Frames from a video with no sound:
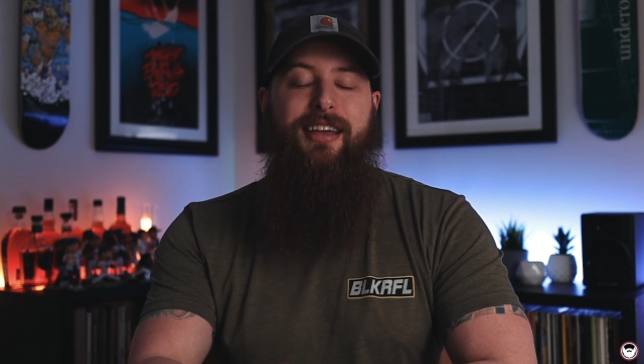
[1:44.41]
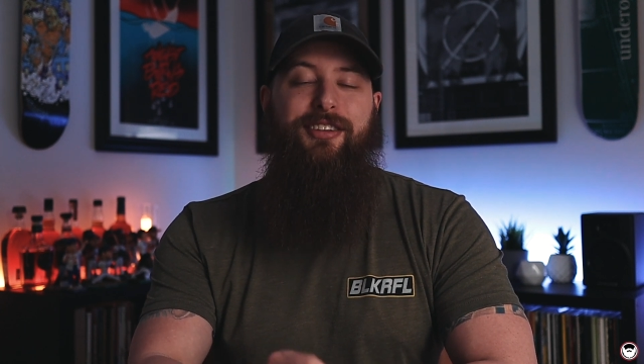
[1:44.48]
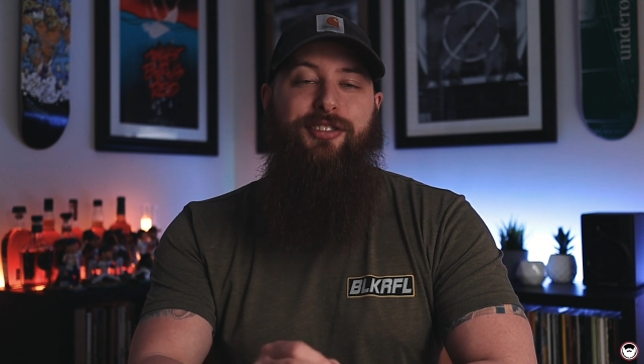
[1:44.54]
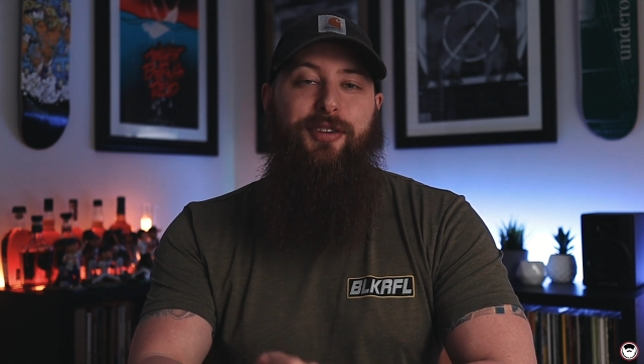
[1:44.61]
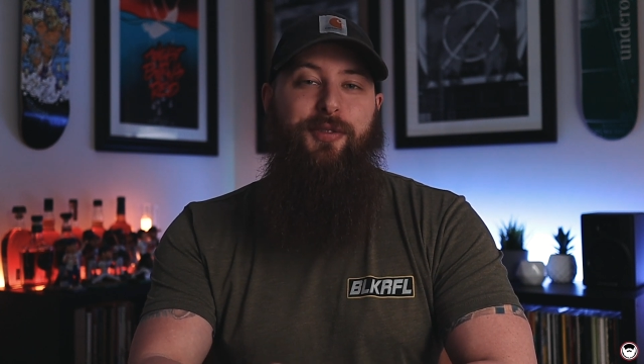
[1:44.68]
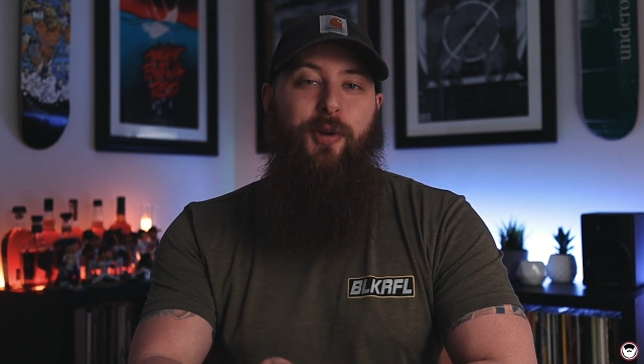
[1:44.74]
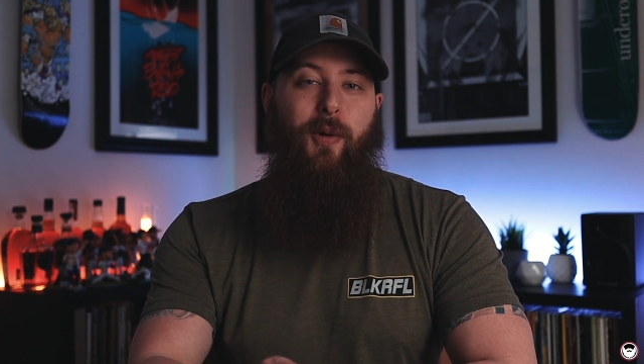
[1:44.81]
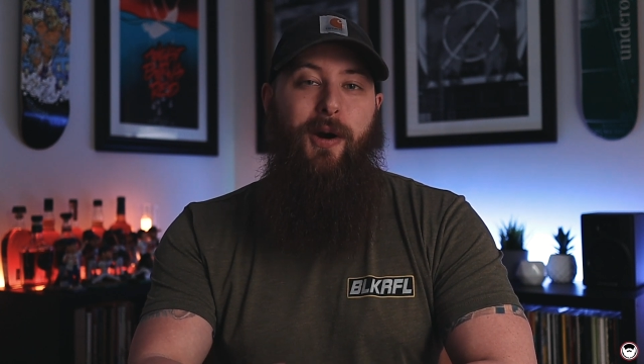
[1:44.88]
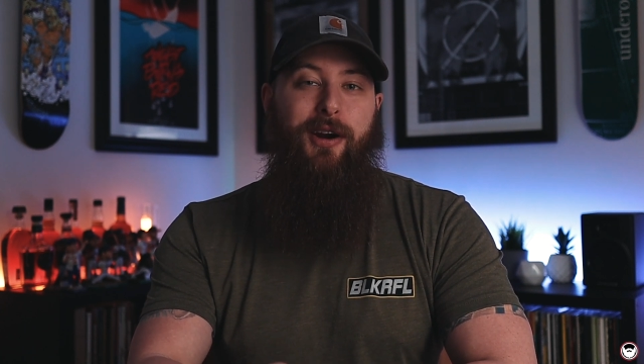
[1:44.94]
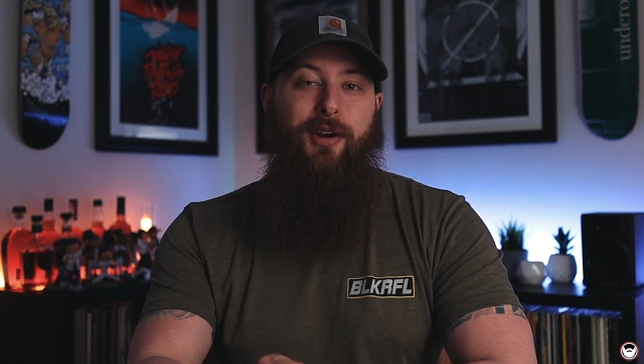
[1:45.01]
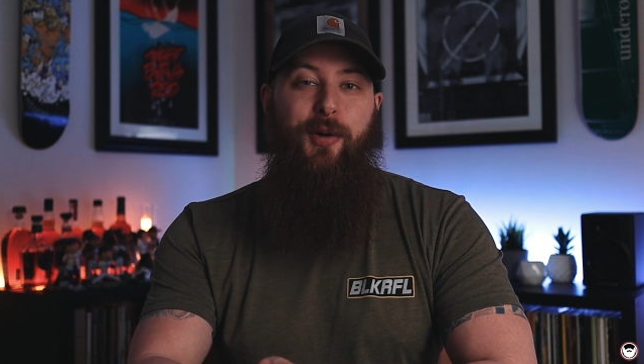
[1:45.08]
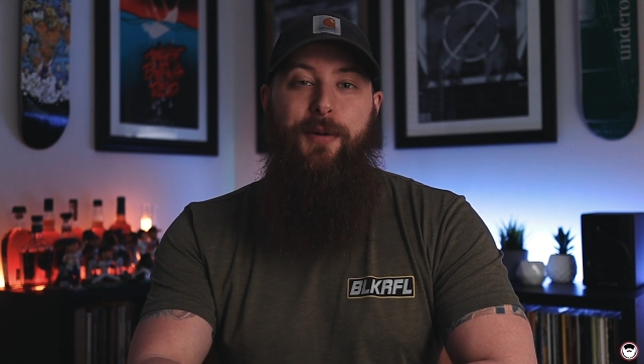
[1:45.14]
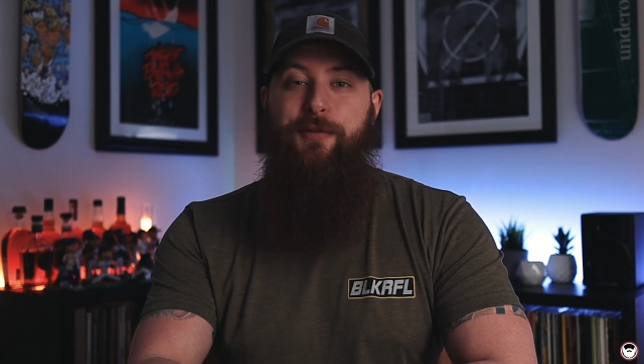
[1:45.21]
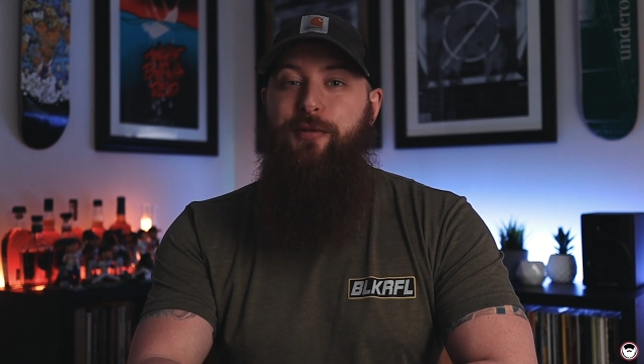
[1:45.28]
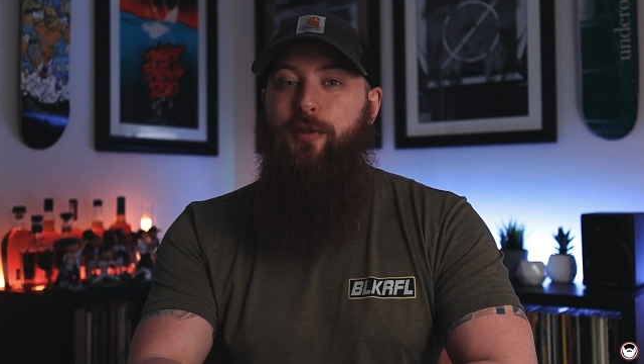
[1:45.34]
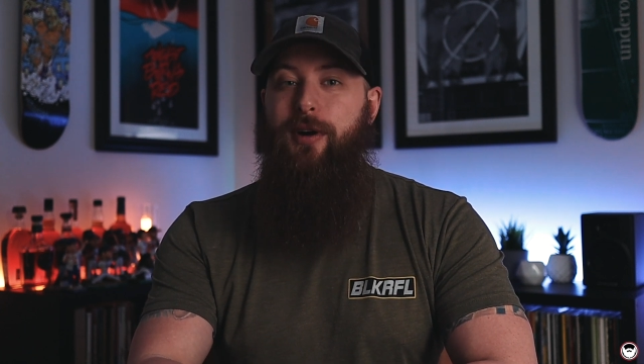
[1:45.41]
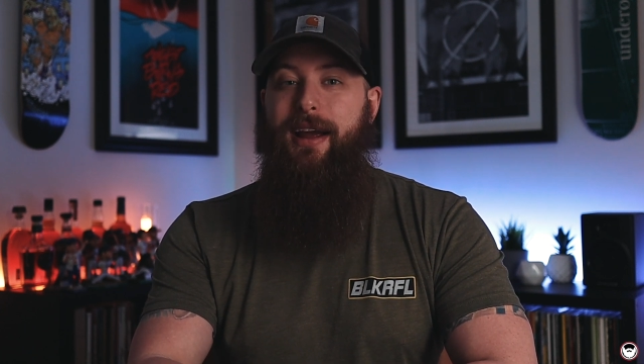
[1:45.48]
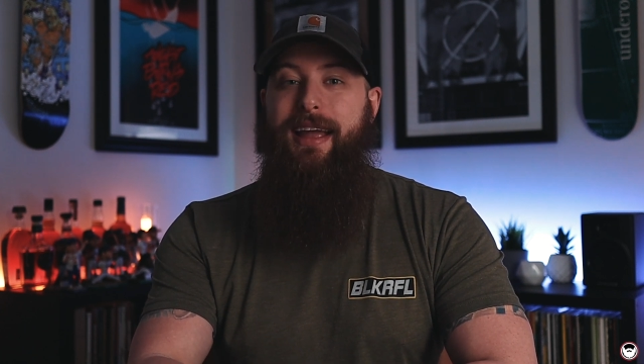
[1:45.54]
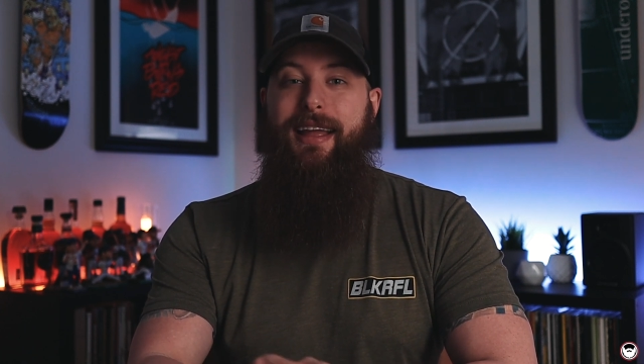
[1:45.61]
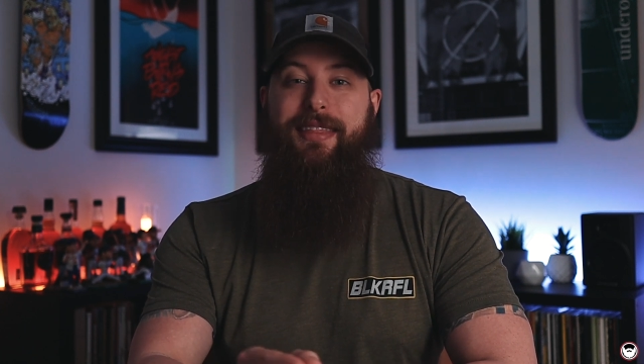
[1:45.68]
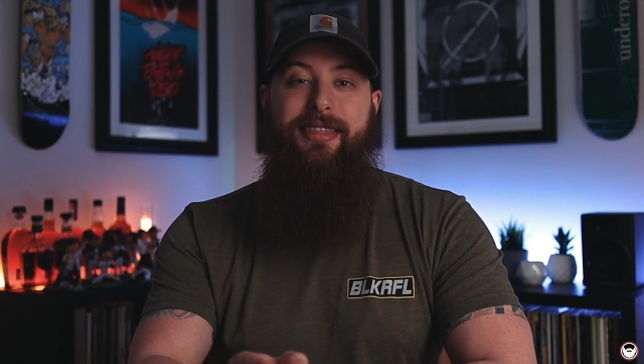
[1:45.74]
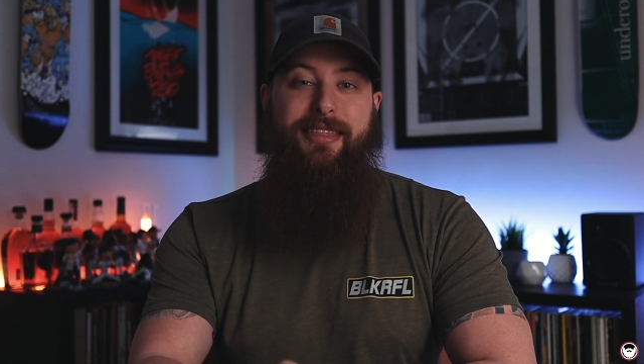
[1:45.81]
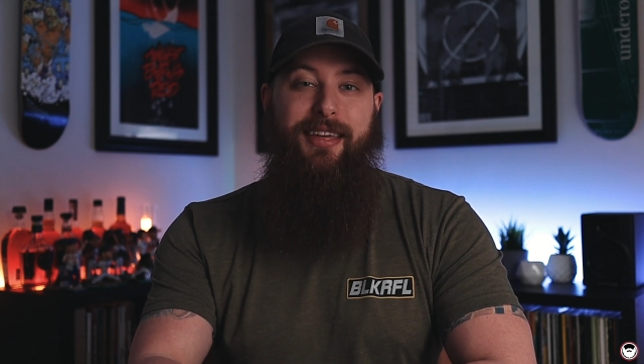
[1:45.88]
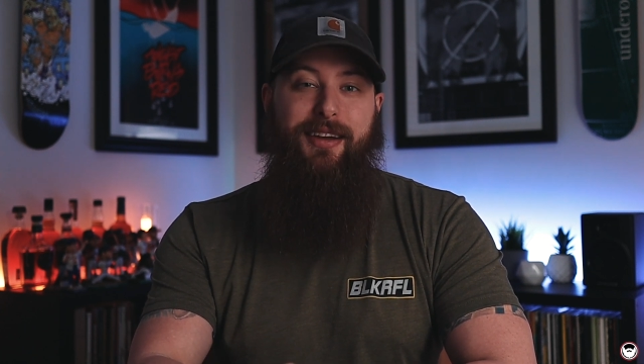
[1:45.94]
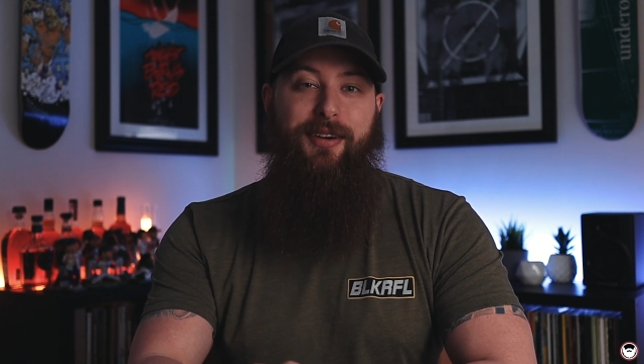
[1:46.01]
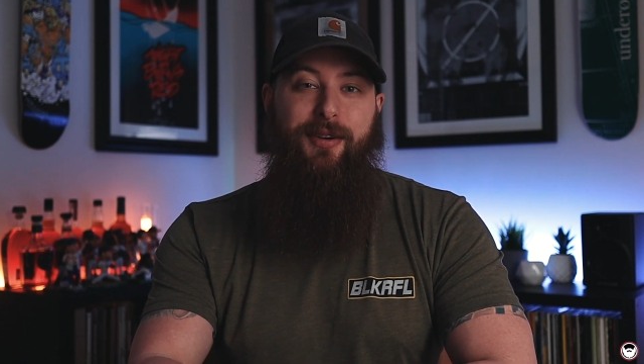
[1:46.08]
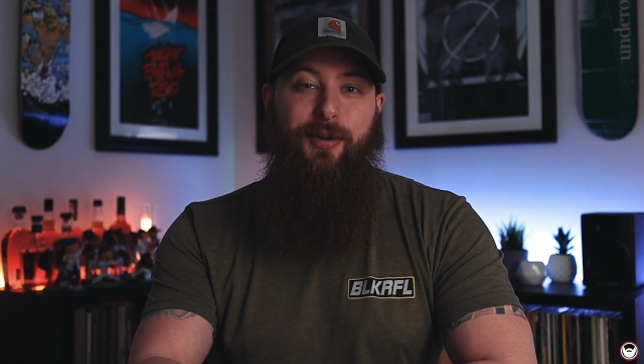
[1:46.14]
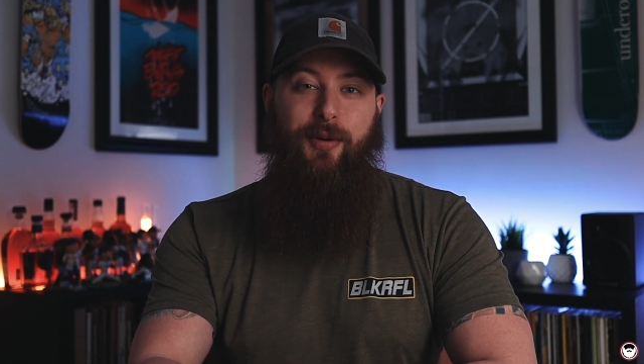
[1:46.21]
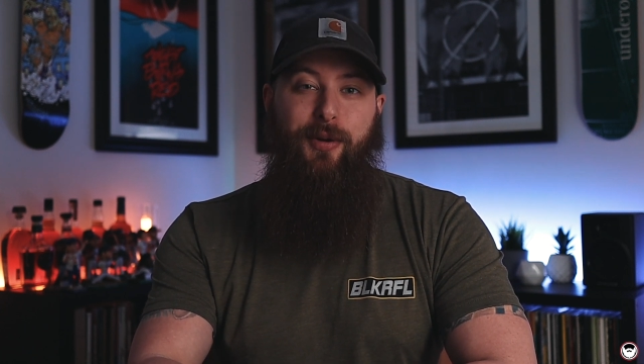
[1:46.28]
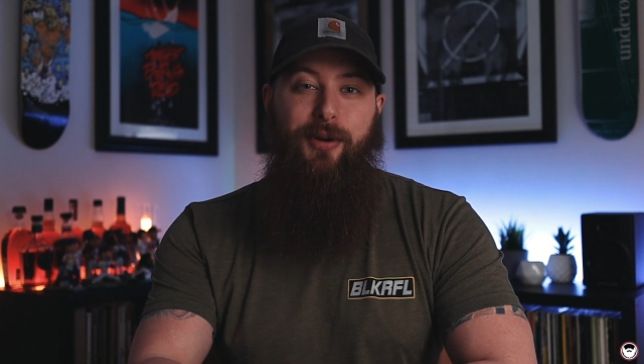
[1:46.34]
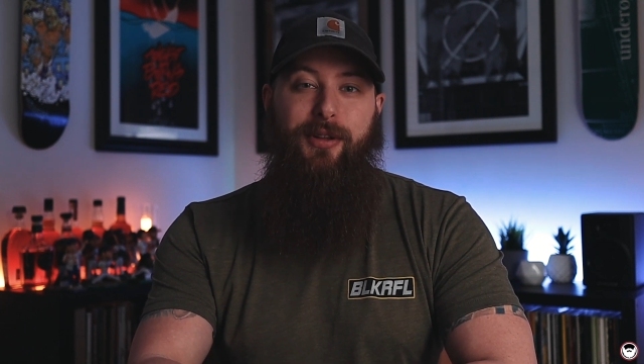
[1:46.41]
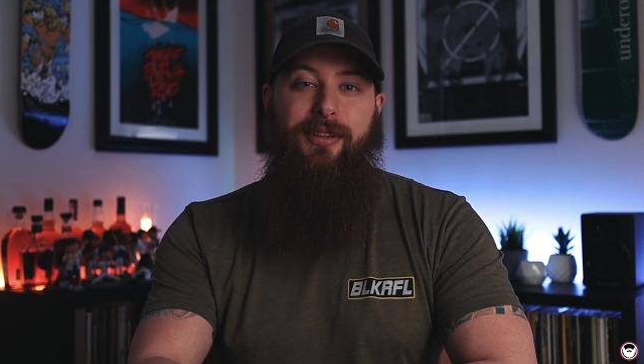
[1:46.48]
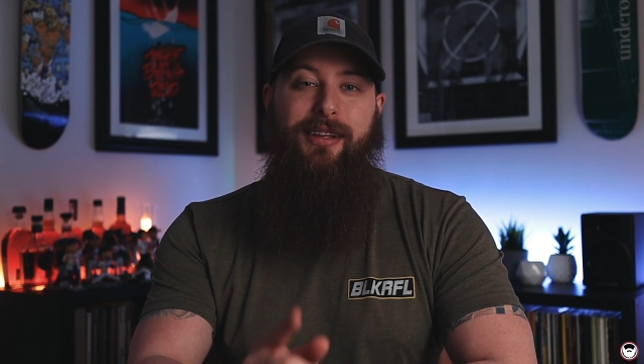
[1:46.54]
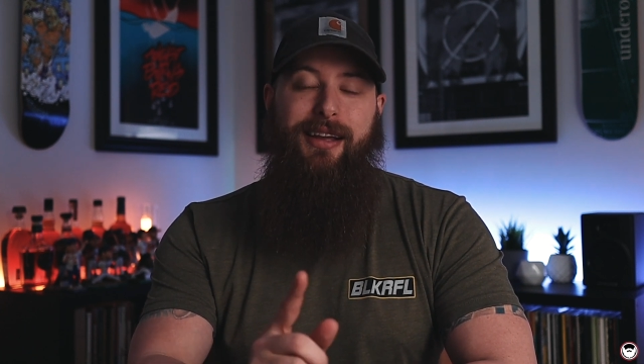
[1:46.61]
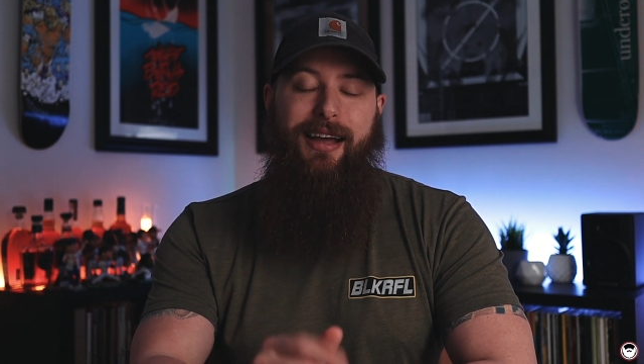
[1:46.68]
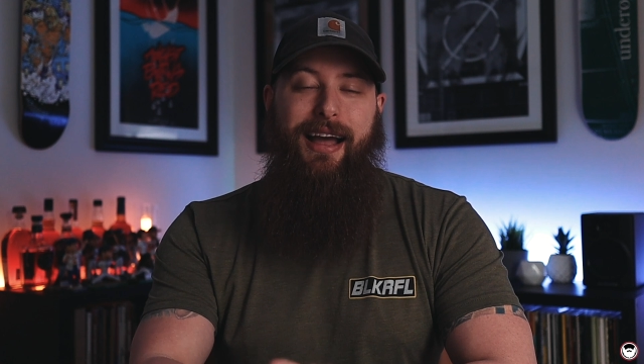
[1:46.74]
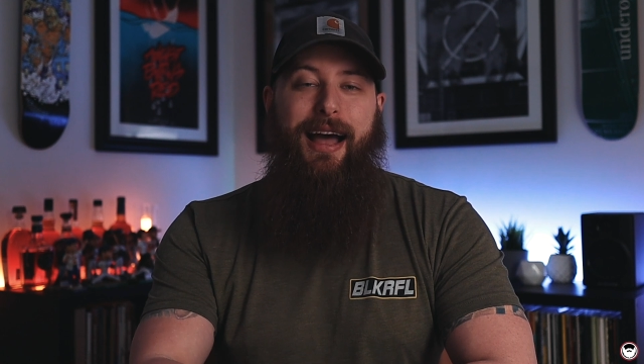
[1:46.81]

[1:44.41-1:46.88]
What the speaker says: So if you are going for a thicker oil,